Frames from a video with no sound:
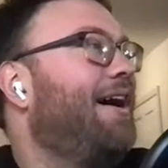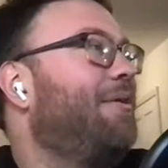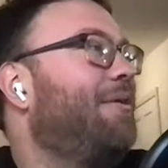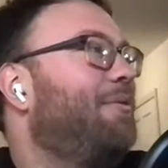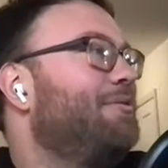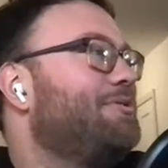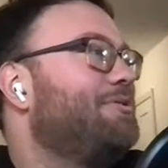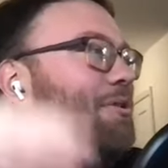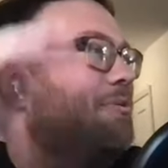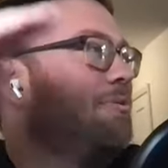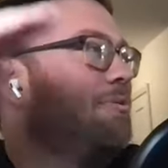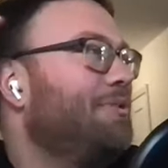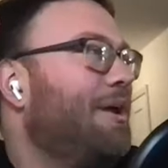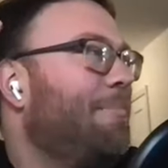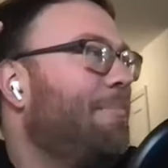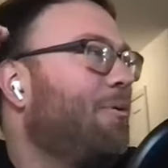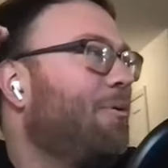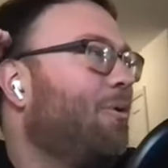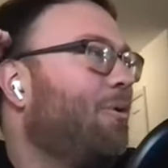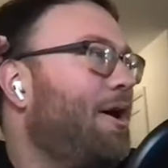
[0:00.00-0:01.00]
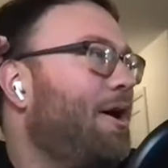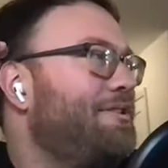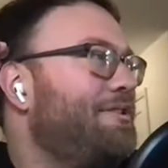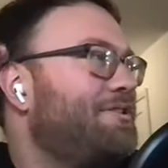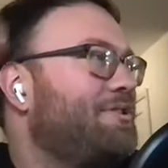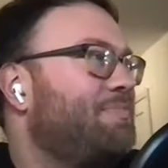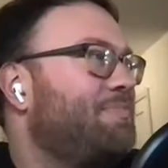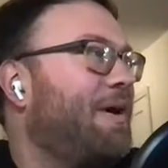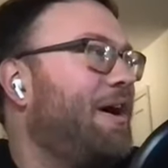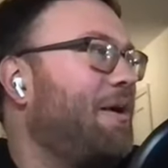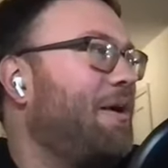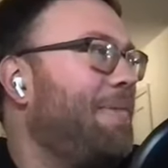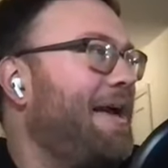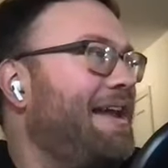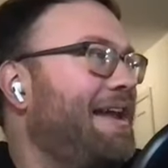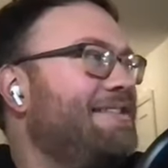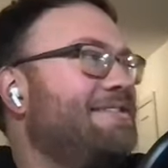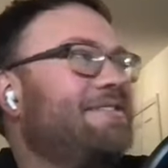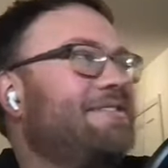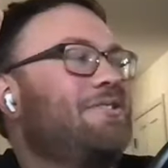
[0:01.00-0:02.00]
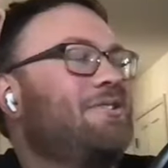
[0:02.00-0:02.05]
so number 1, Spider-Man Into